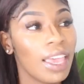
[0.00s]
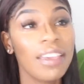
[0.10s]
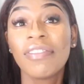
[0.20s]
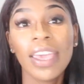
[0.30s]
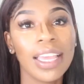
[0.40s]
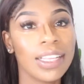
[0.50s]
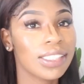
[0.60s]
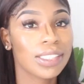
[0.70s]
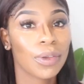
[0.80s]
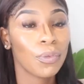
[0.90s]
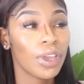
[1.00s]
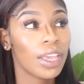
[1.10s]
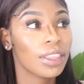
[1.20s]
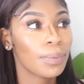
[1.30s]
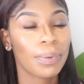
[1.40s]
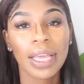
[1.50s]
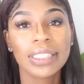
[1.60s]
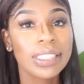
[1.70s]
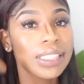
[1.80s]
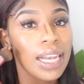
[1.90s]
events, with places